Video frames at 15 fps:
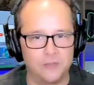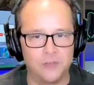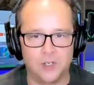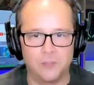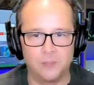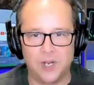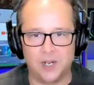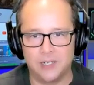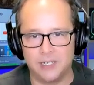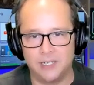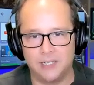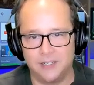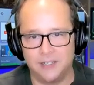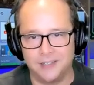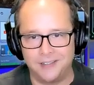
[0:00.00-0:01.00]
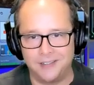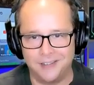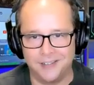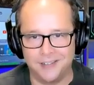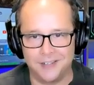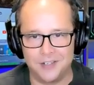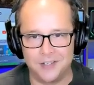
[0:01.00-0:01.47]
of some kind,
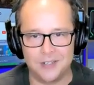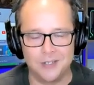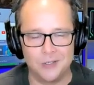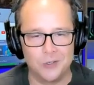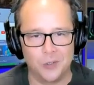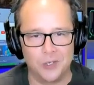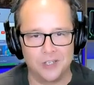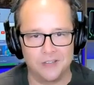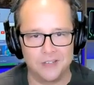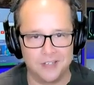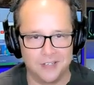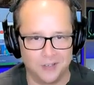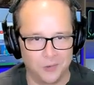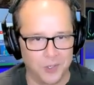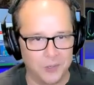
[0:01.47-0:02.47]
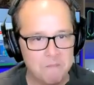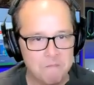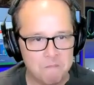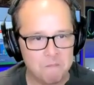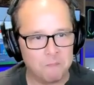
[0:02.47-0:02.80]
and just enjoying the scenery.